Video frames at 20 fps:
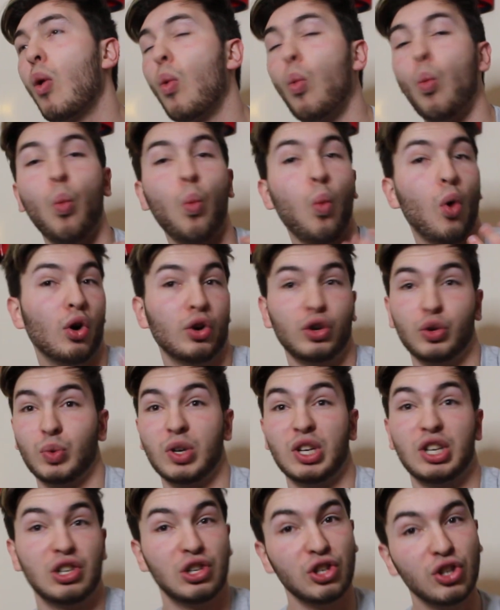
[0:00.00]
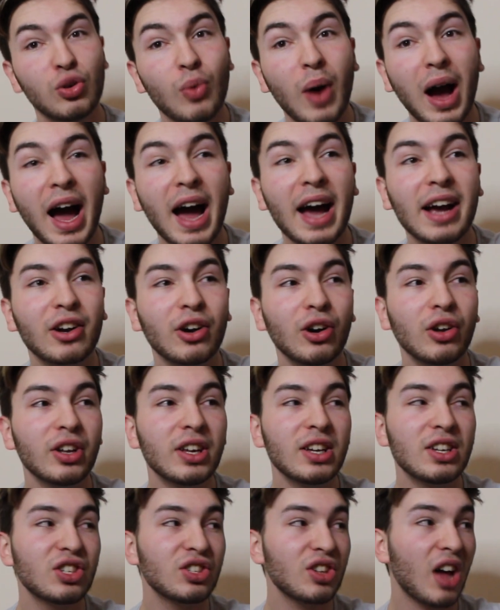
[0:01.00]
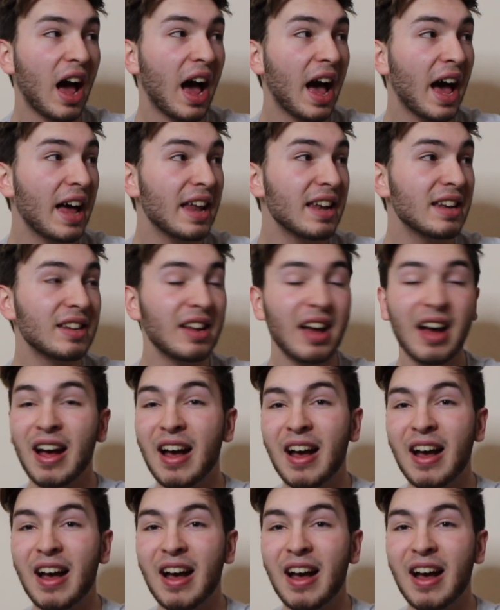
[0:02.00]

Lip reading: what do we do at college, and